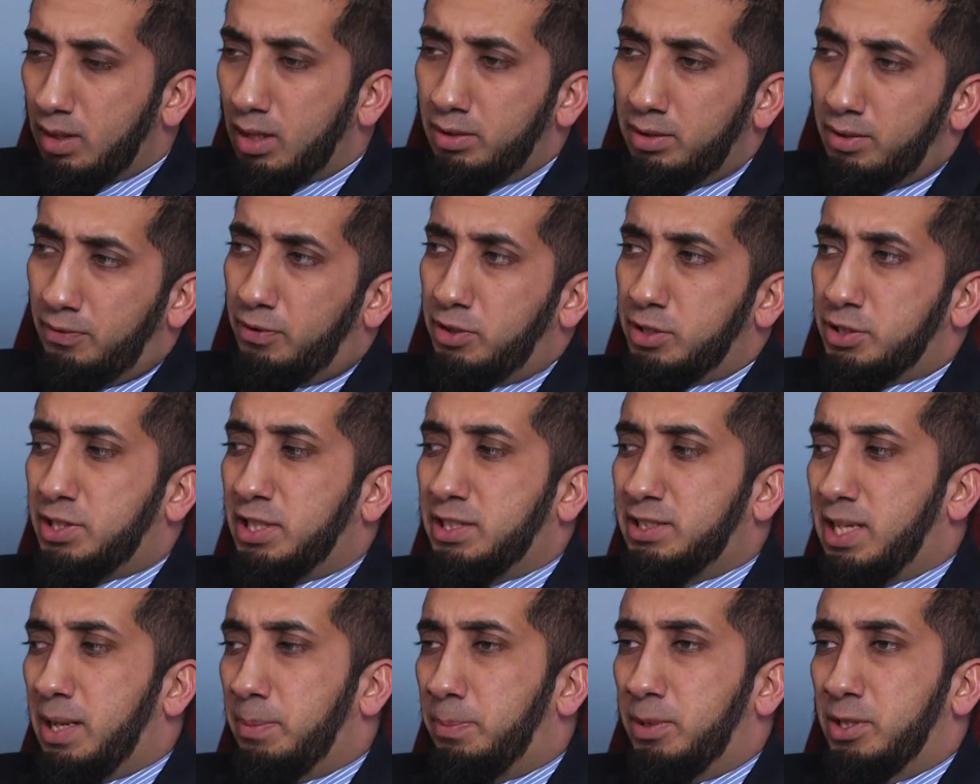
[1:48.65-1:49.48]
The first
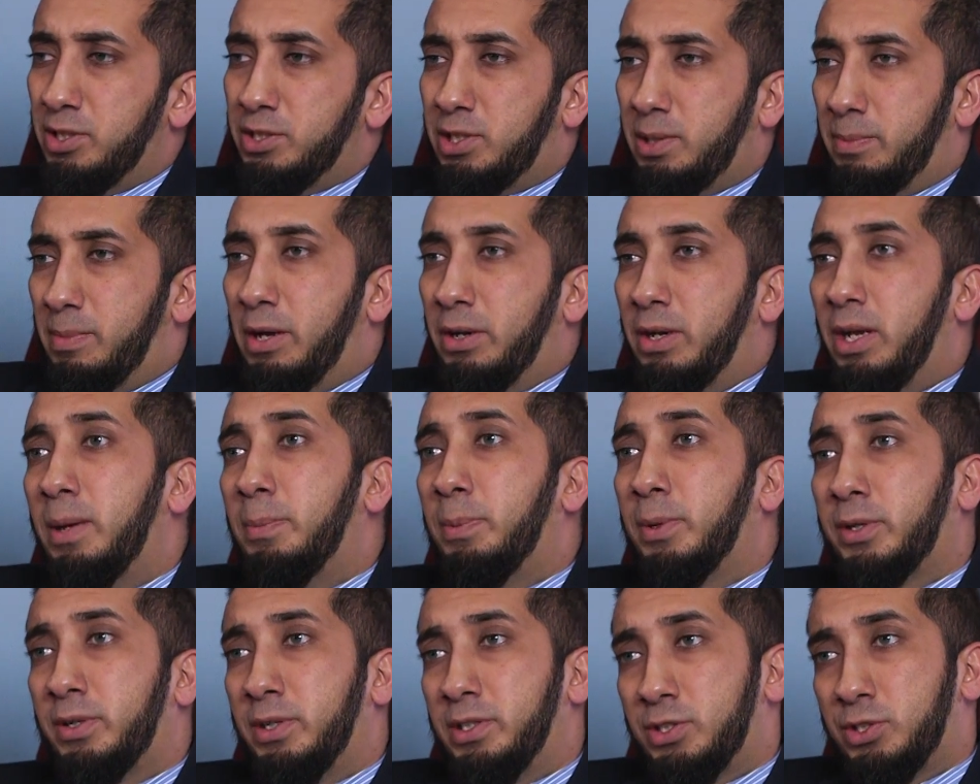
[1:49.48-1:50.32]
example is about
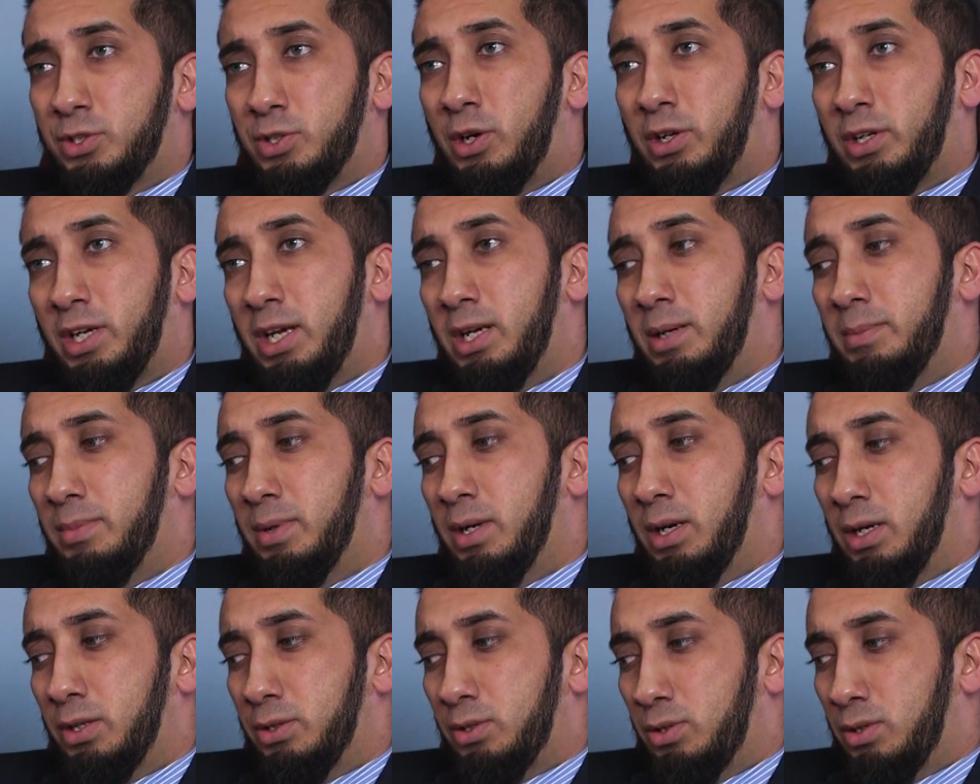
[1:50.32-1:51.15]
hypocrites talked
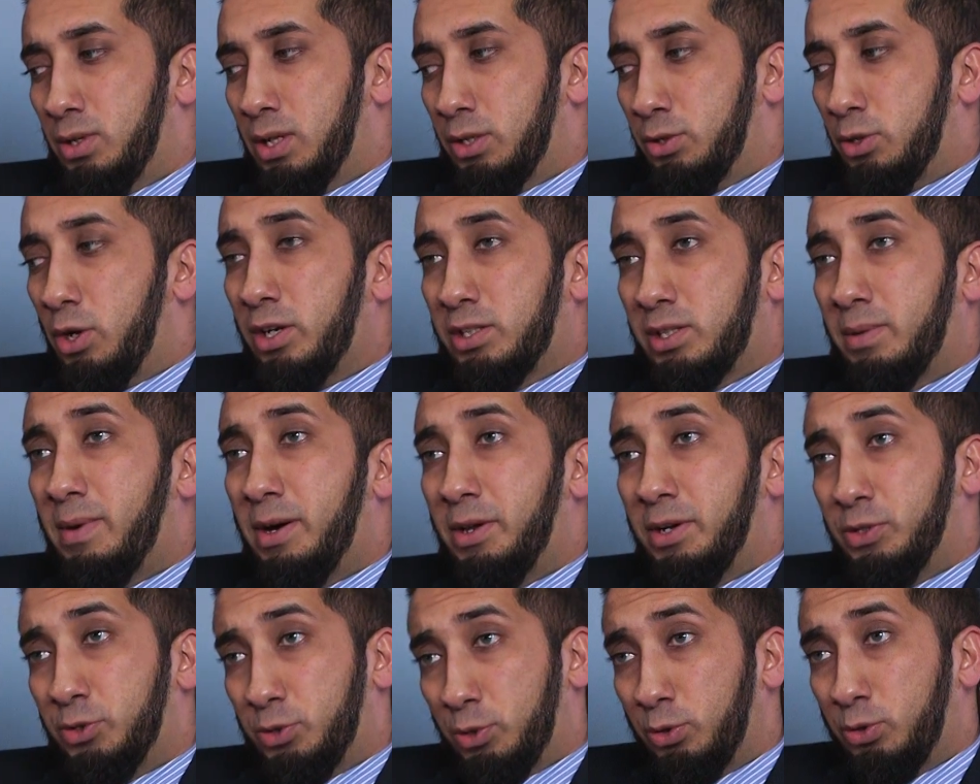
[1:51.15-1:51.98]

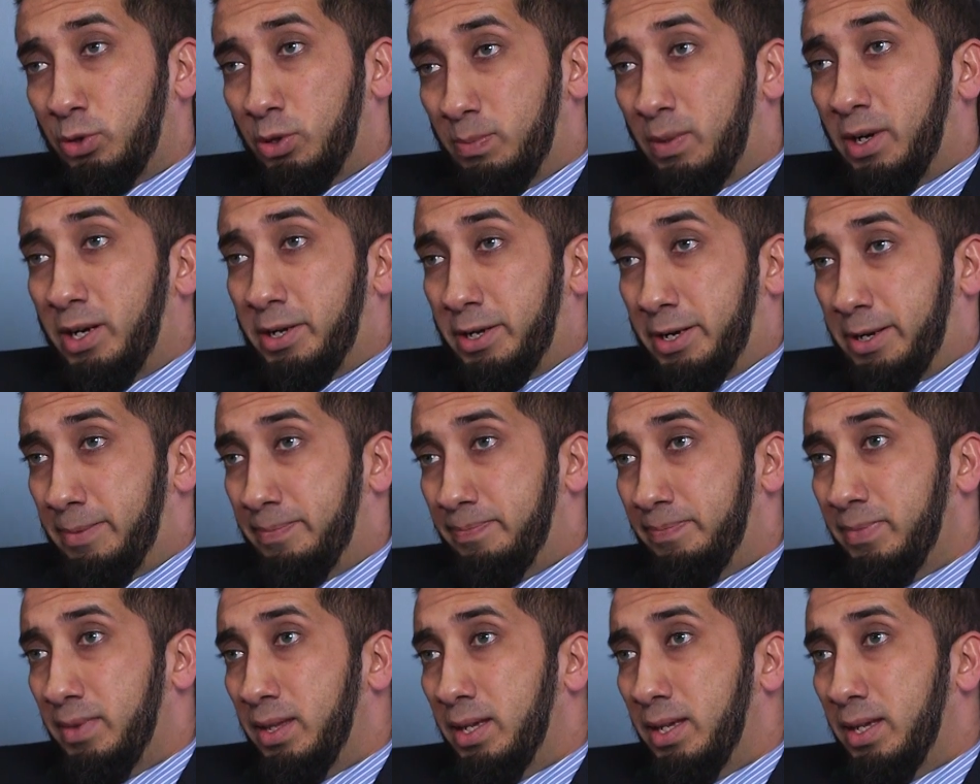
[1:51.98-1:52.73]
about in Surah Al-Baqarah.